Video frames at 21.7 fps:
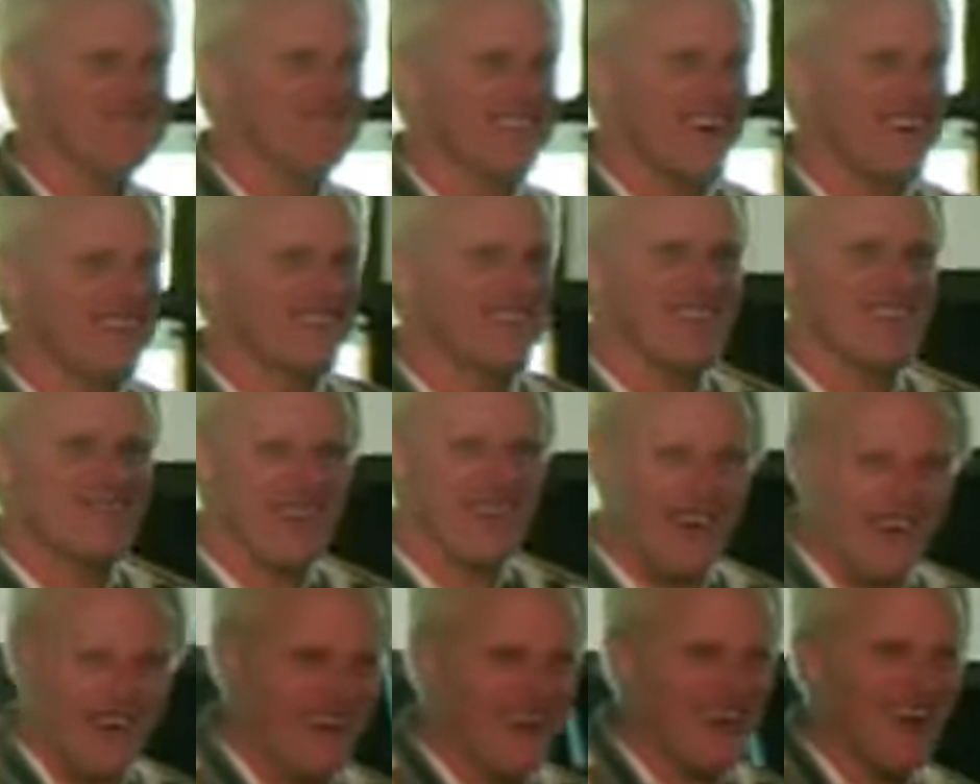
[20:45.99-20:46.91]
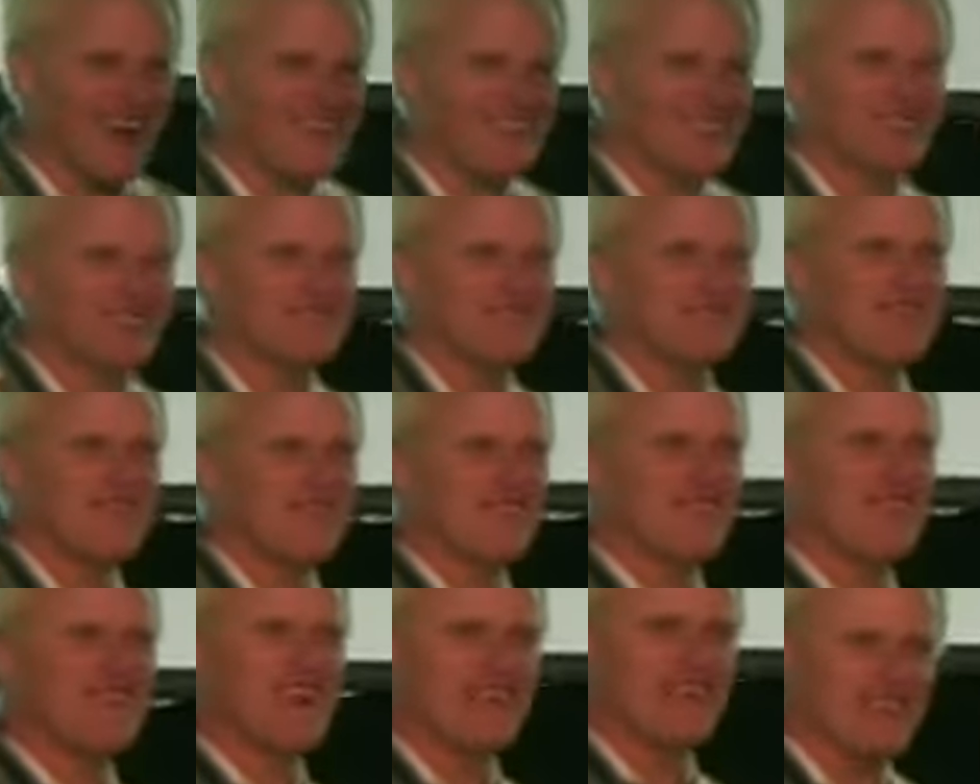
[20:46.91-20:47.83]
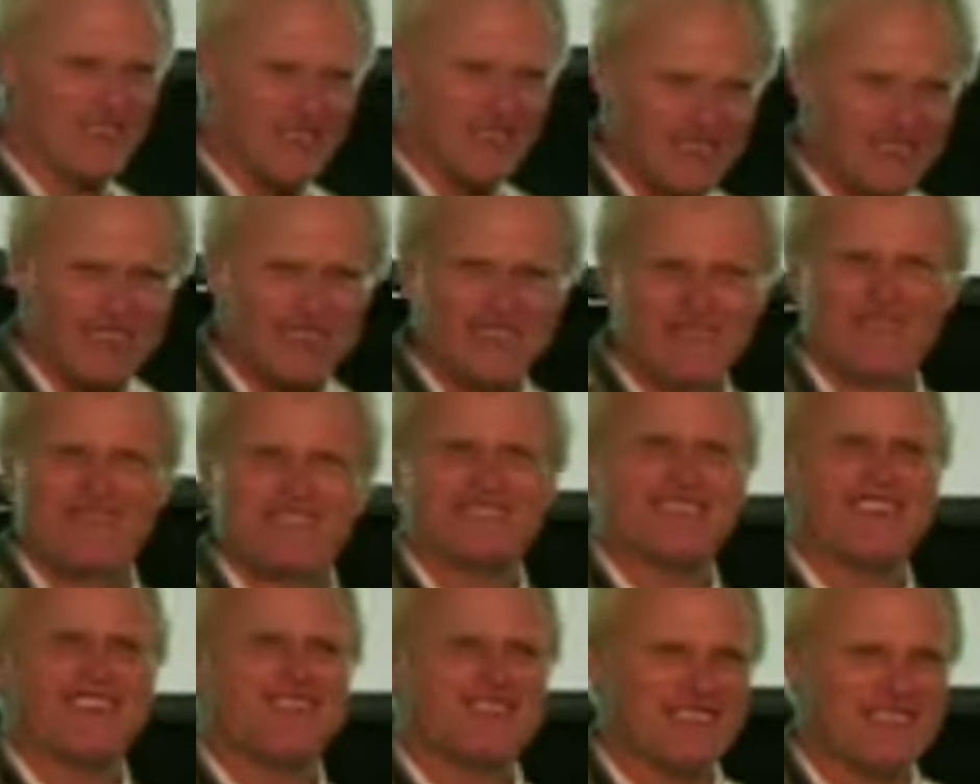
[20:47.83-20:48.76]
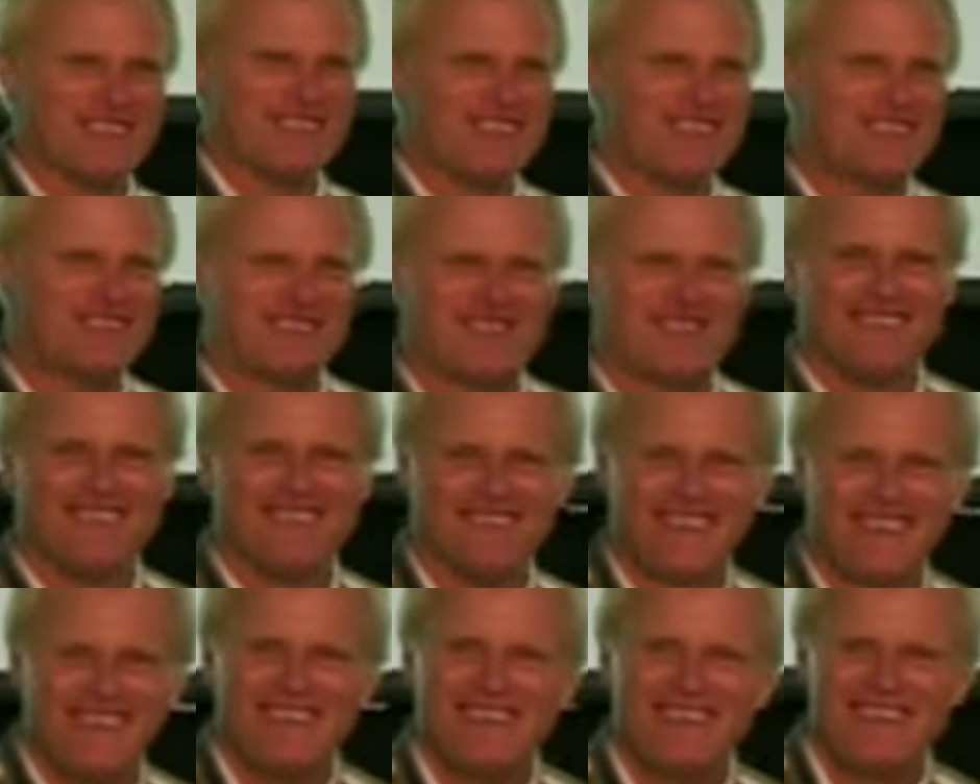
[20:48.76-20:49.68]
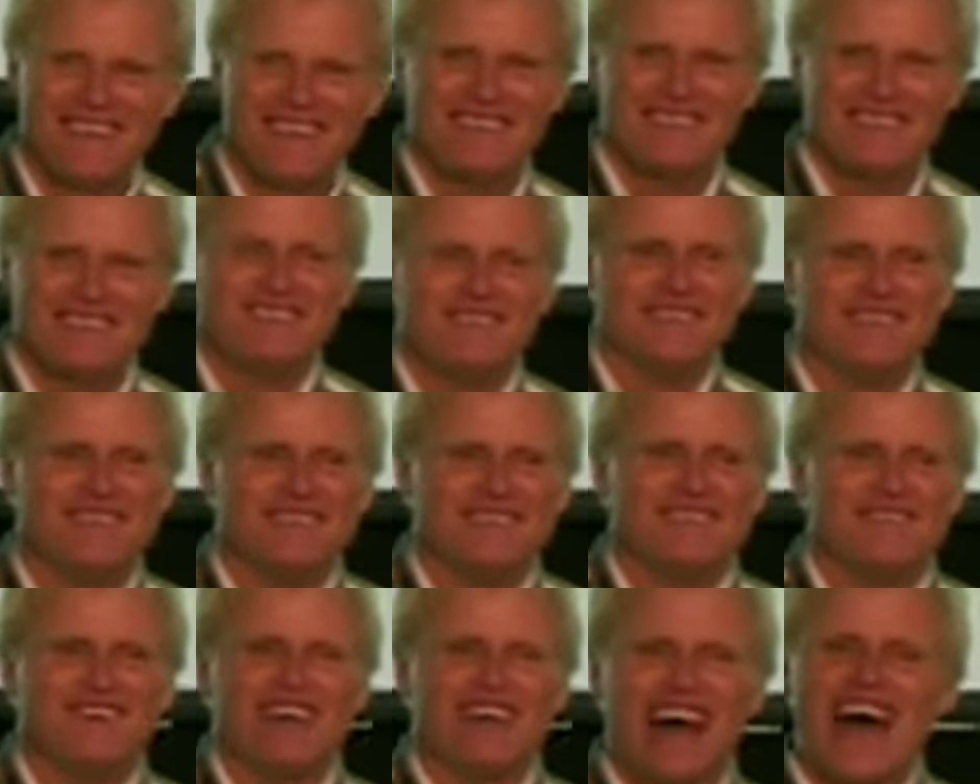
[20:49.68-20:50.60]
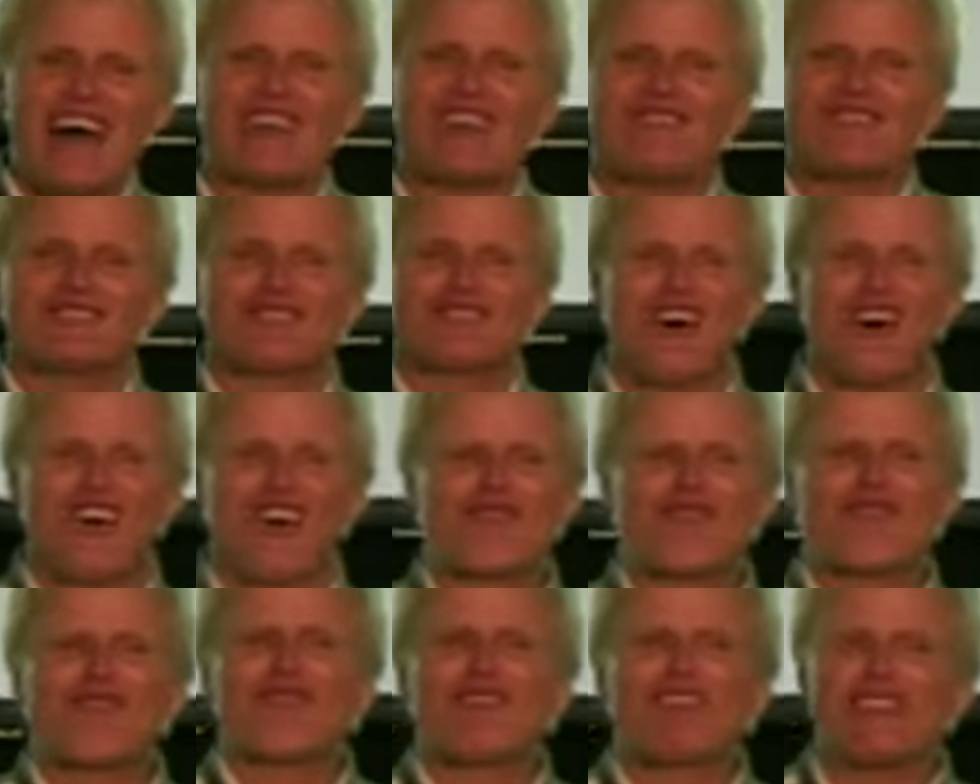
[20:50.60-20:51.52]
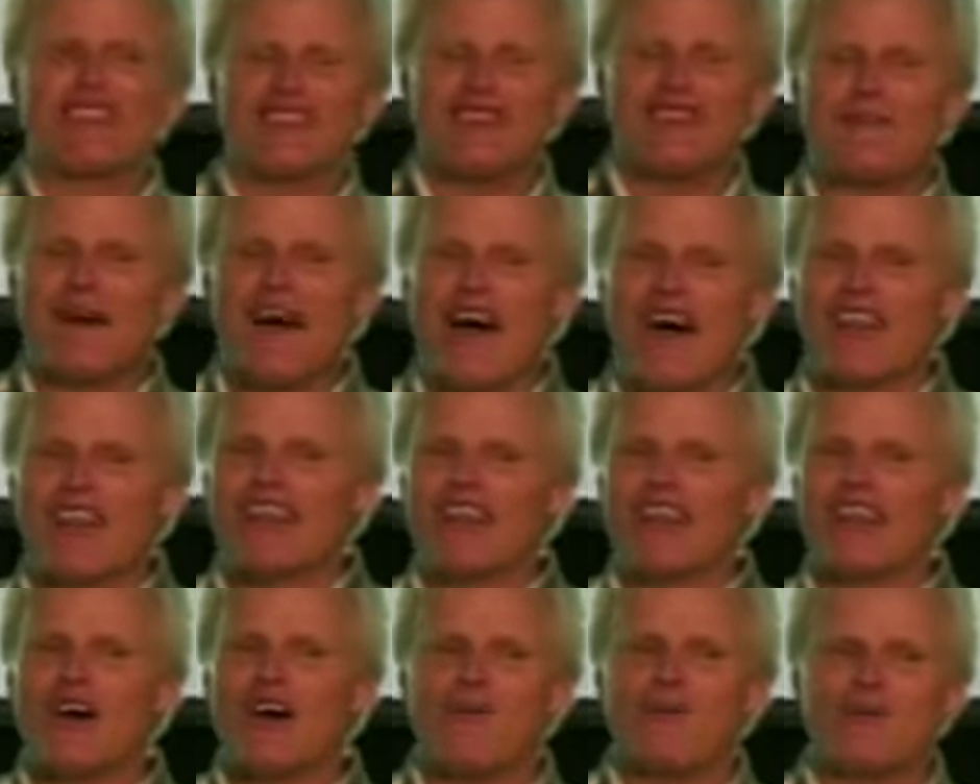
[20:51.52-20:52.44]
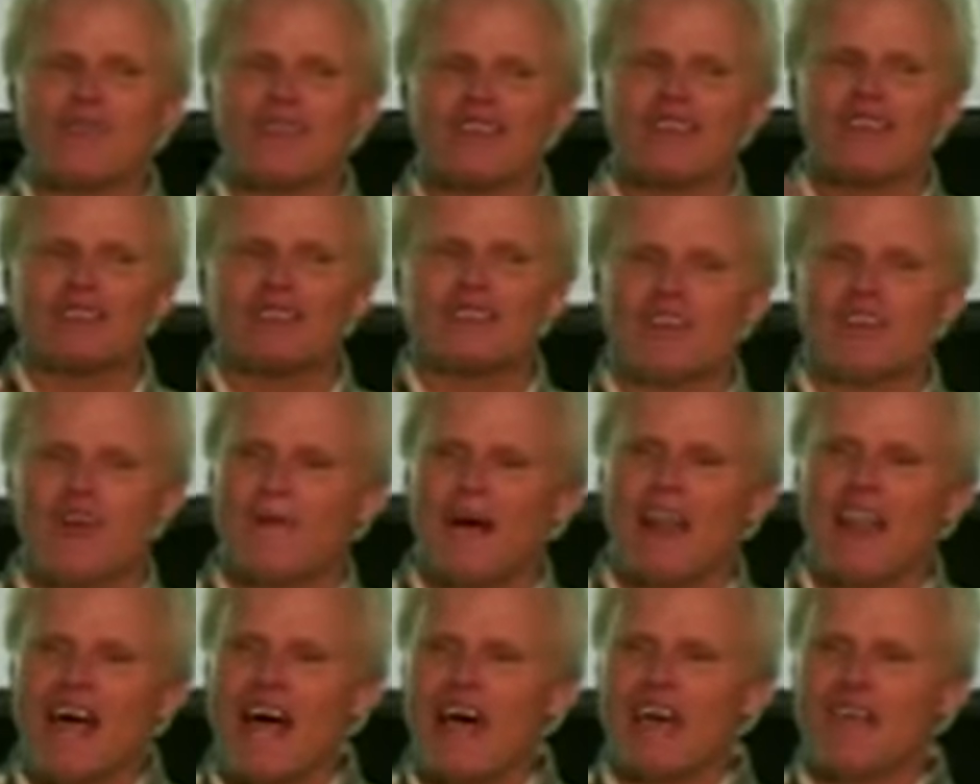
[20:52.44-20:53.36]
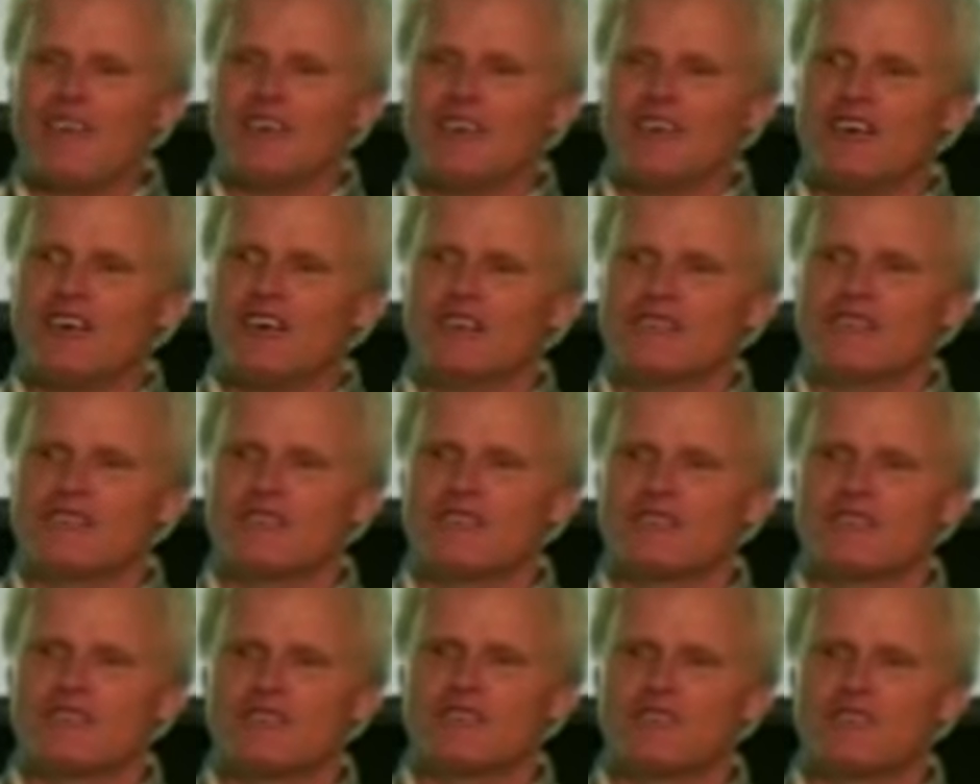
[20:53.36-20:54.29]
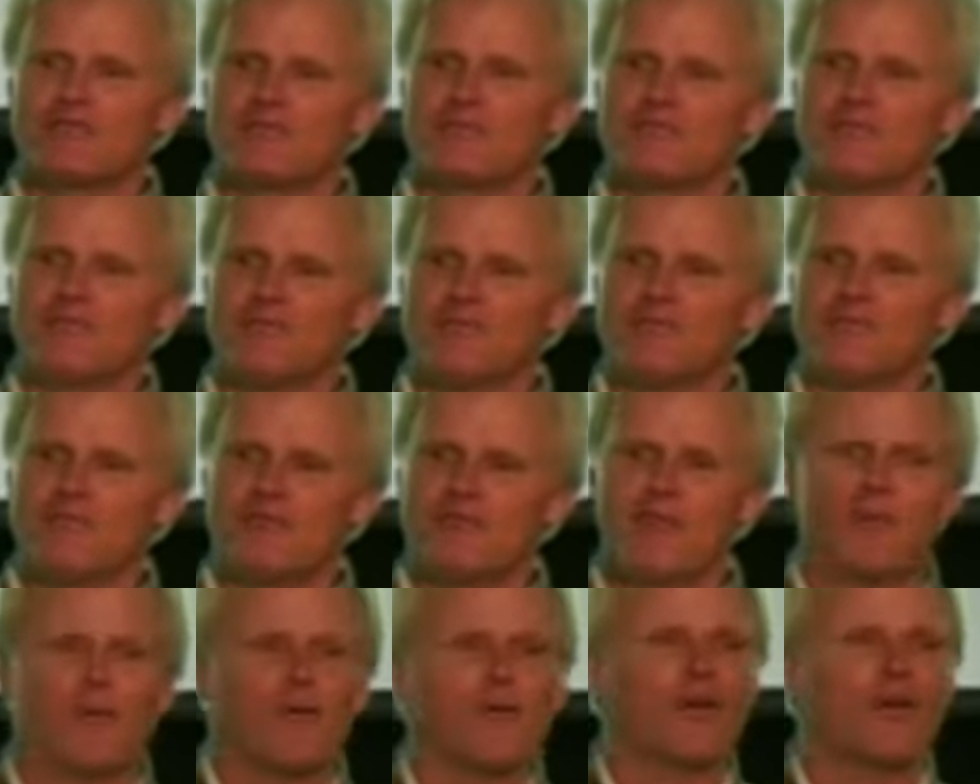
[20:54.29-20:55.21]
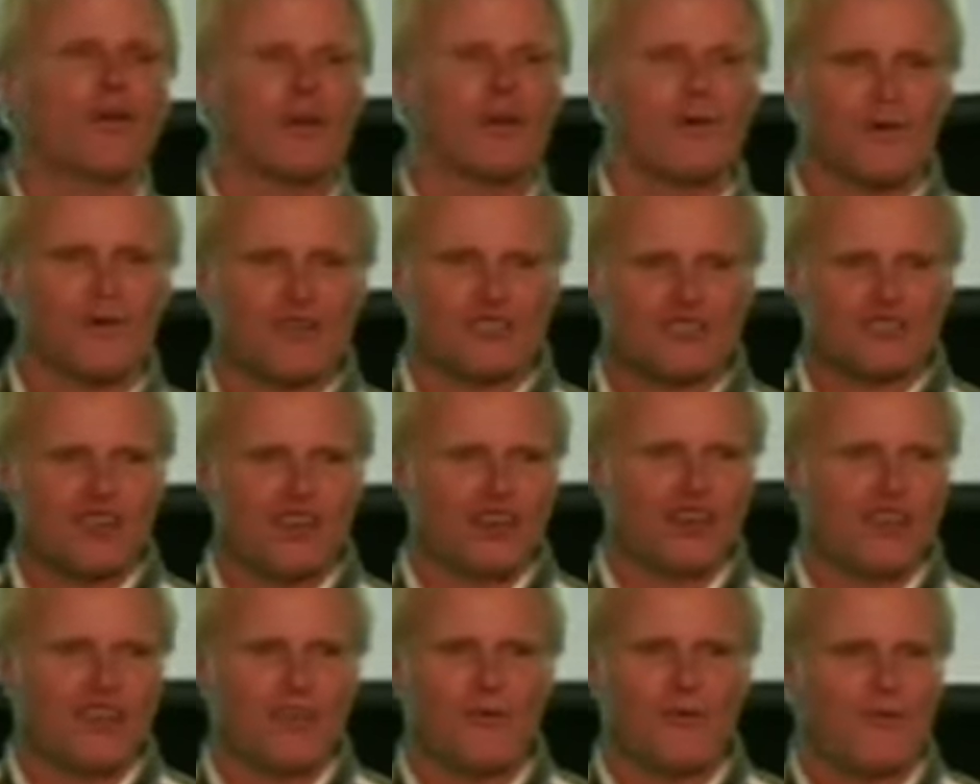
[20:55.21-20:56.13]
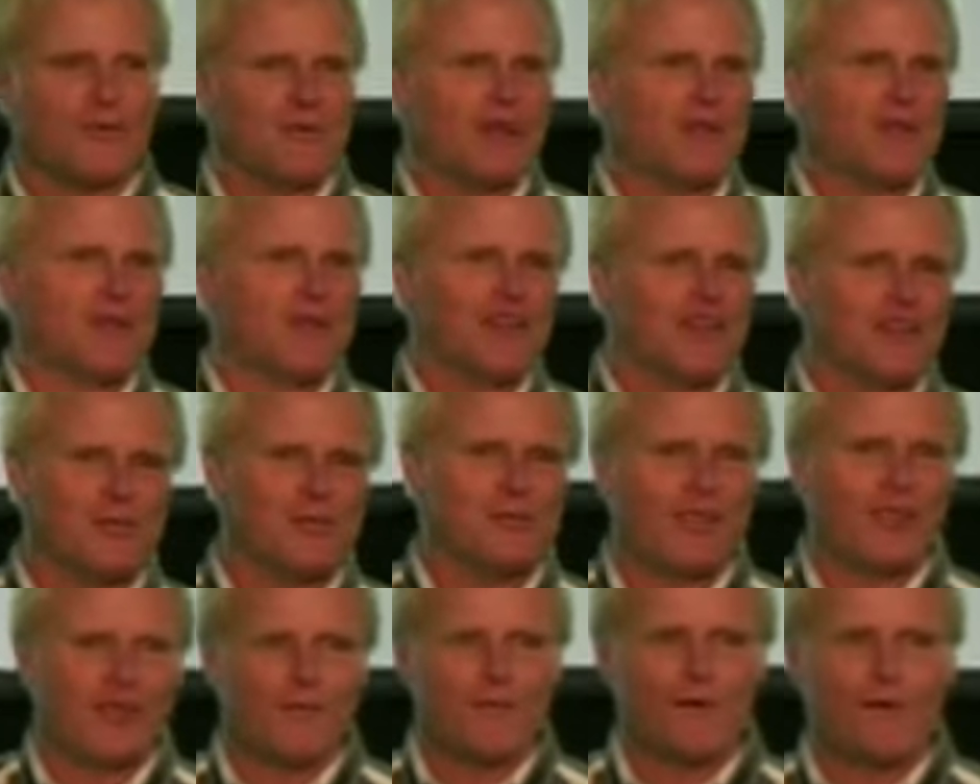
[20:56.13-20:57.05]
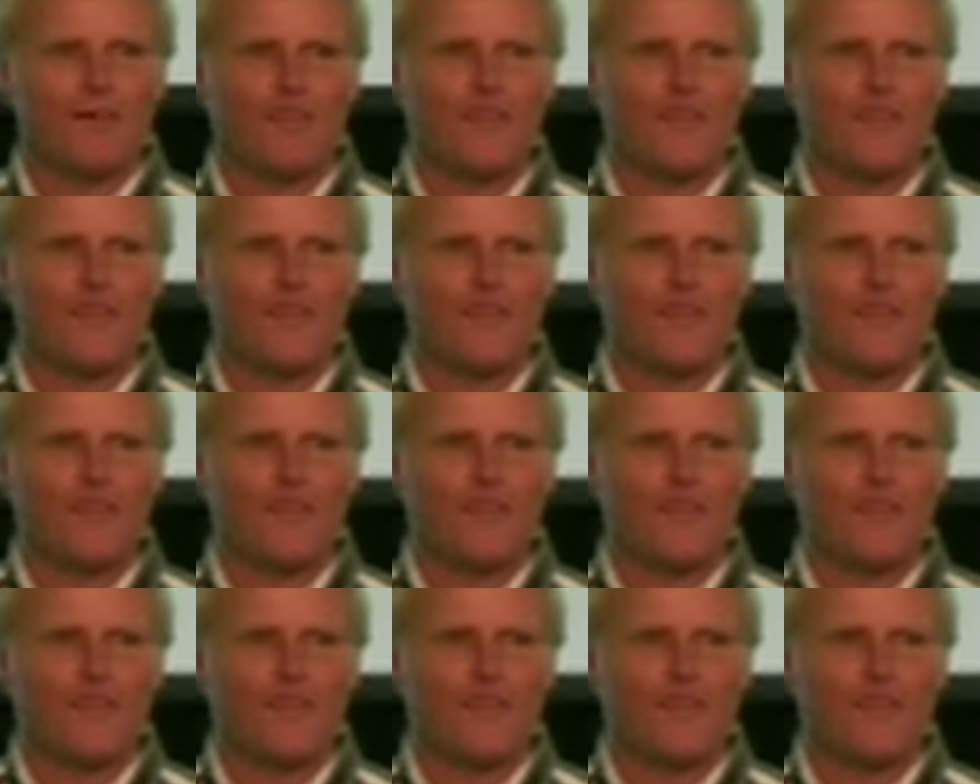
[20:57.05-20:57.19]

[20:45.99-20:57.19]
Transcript: I'm going to let my own conscience be free. I'm going to trust myself to Him. But I don't talk freely about it and openly and share my life because people would go on a witch hunt and they wouldn't be able to hear me anymore.